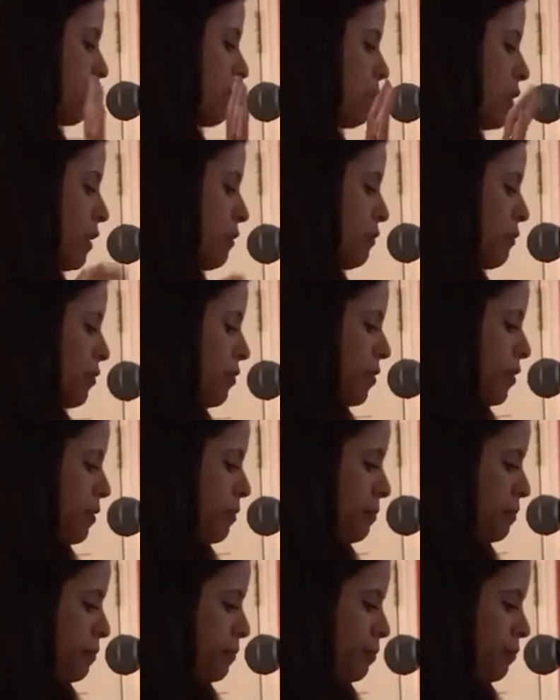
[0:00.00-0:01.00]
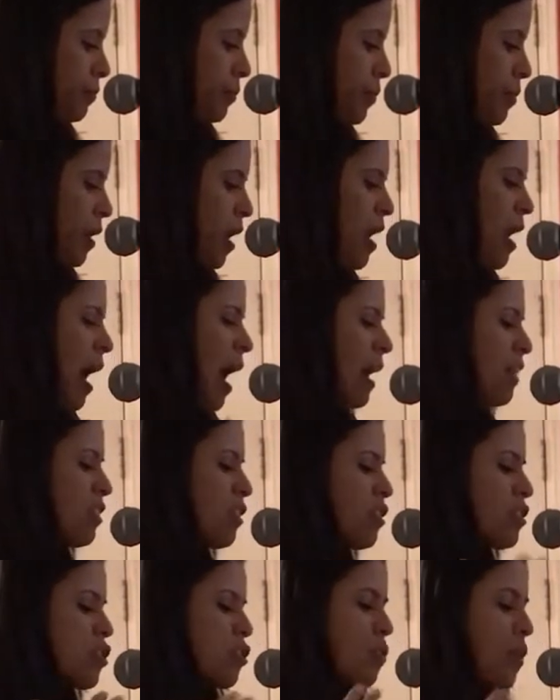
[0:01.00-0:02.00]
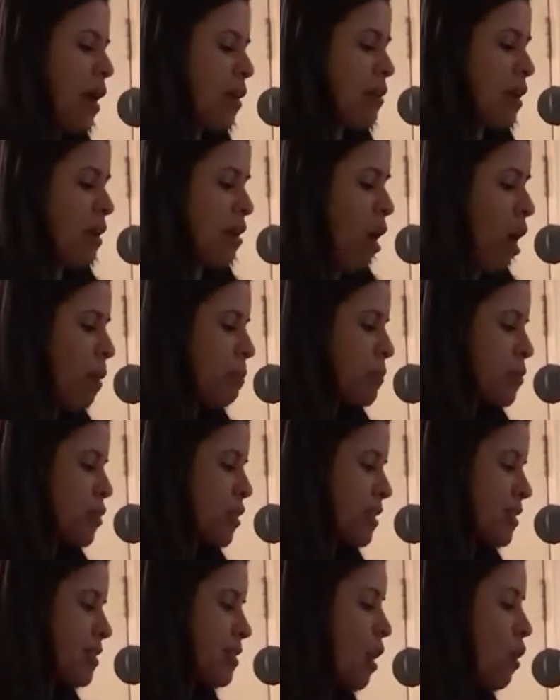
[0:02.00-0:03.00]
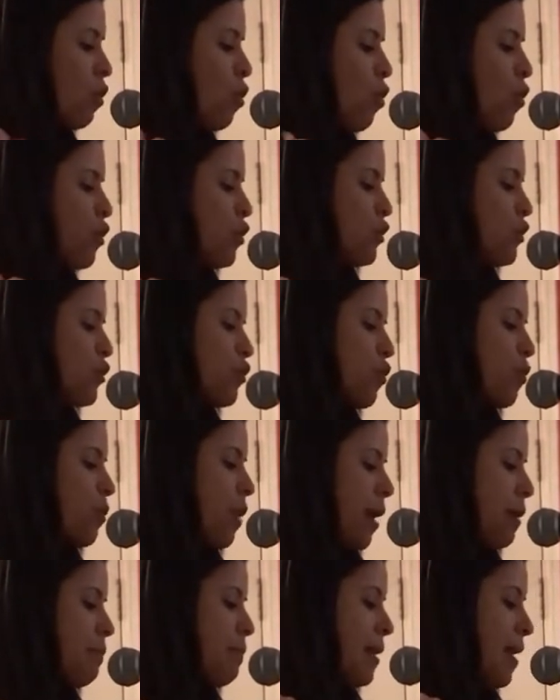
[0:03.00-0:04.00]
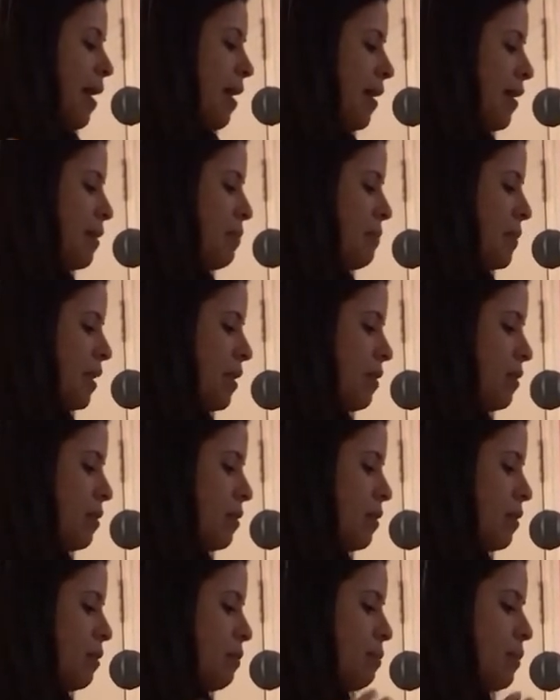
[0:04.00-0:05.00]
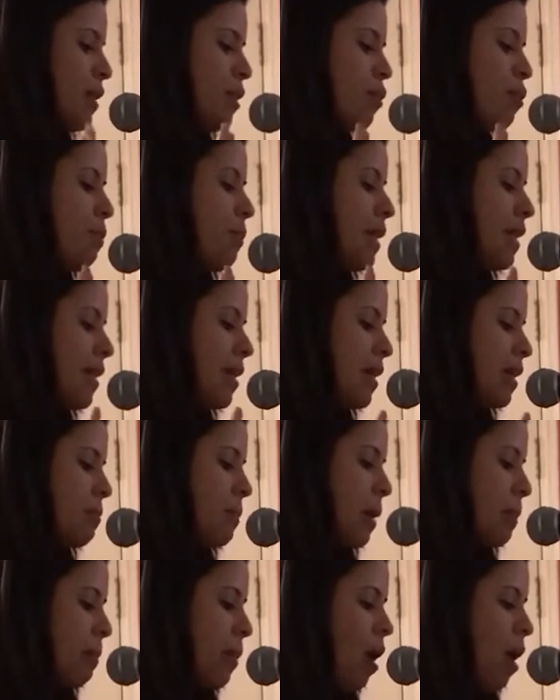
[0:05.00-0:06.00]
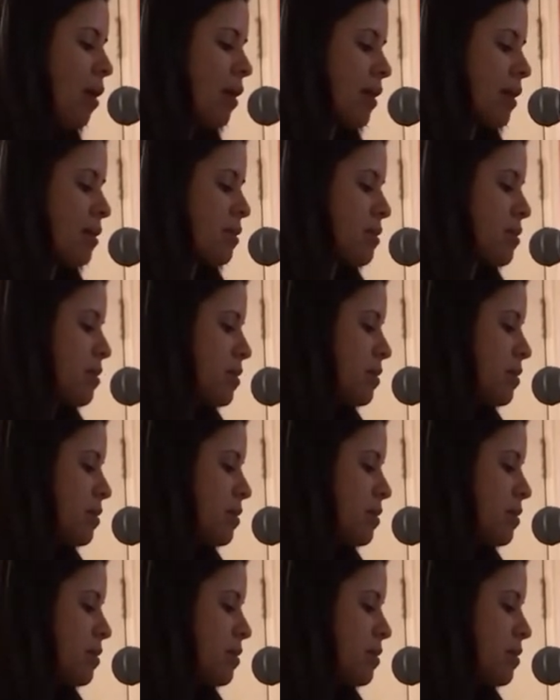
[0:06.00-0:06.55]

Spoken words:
Fifth, I looked around at options, a corner store right behind me, but no money in my pockets.